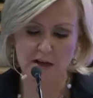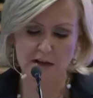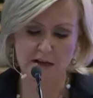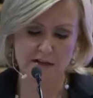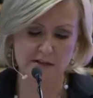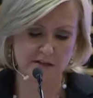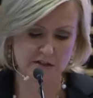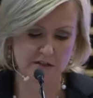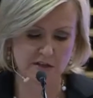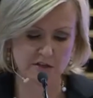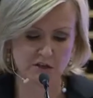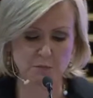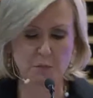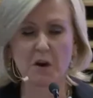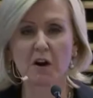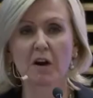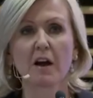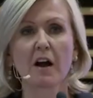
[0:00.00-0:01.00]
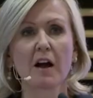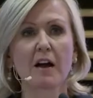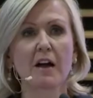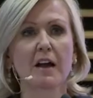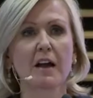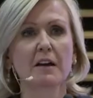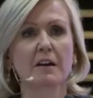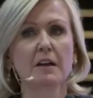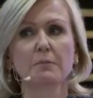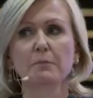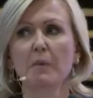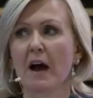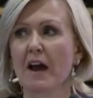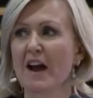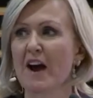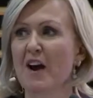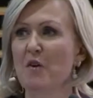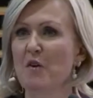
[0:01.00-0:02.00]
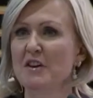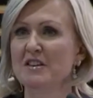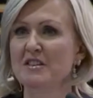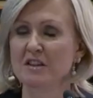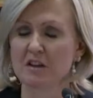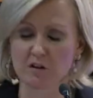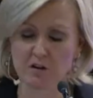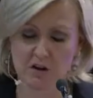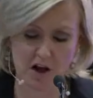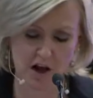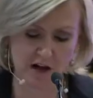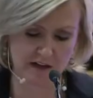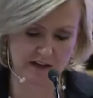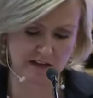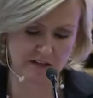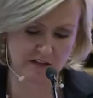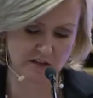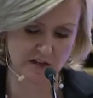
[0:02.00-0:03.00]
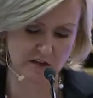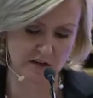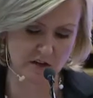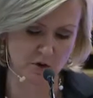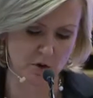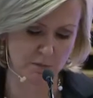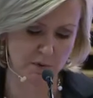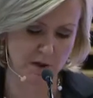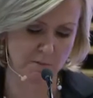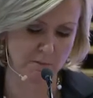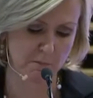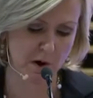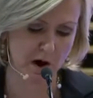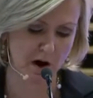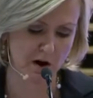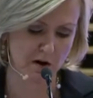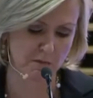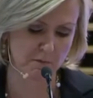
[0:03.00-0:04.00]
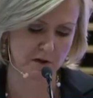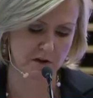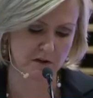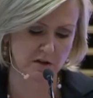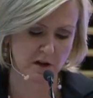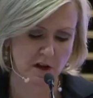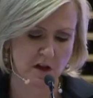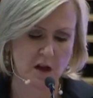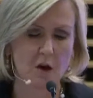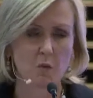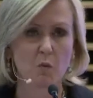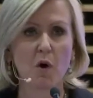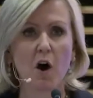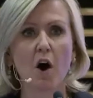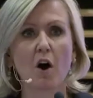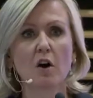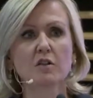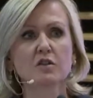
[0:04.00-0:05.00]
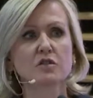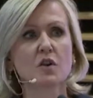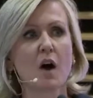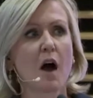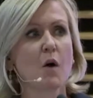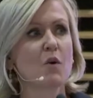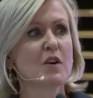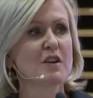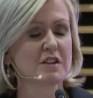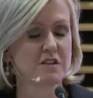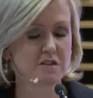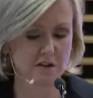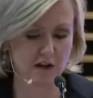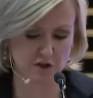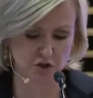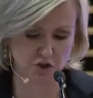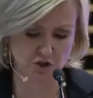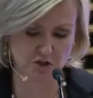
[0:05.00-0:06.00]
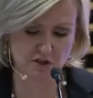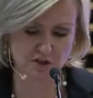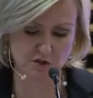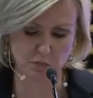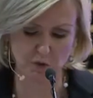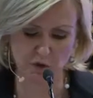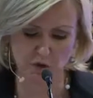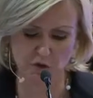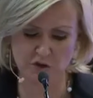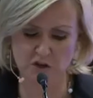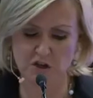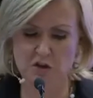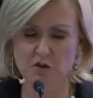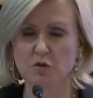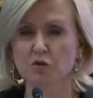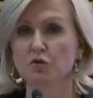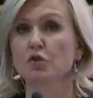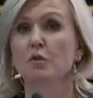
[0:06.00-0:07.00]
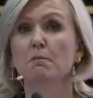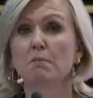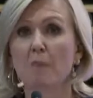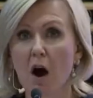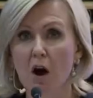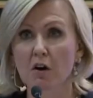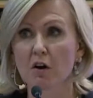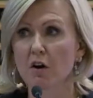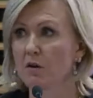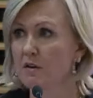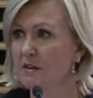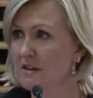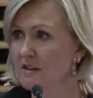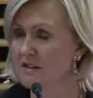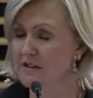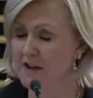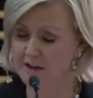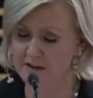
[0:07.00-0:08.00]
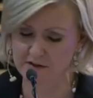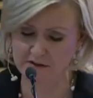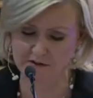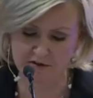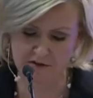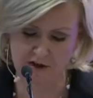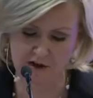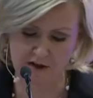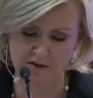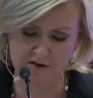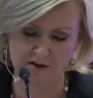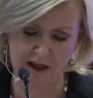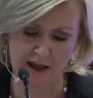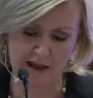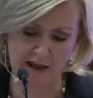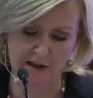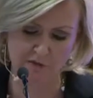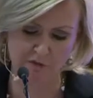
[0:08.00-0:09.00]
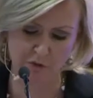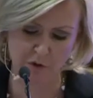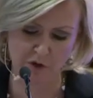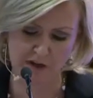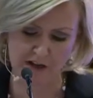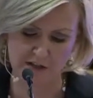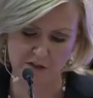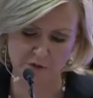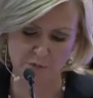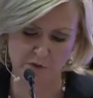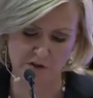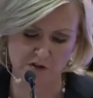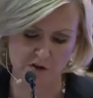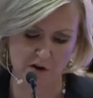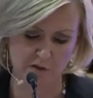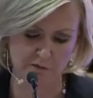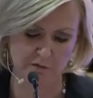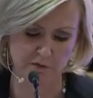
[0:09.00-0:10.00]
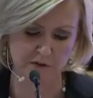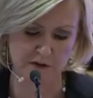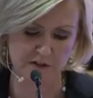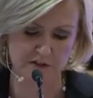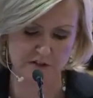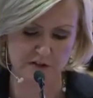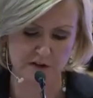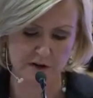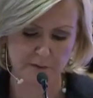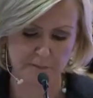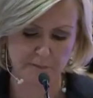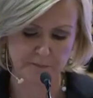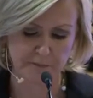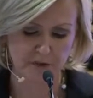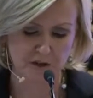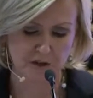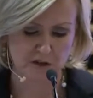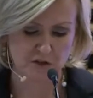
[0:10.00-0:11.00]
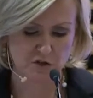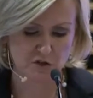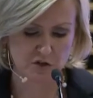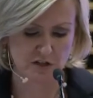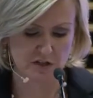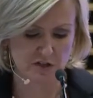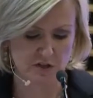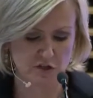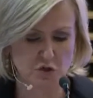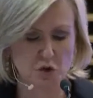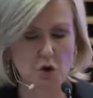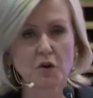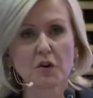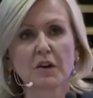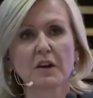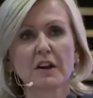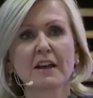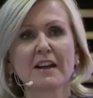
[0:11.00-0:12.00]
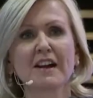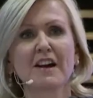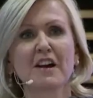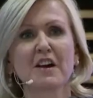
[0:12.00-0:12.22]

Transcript: is spearheaded by our dear colleagues in the European Parliament, where also our discussions will continue tomorrow in the second day for the ESPAS conference. So this is certainly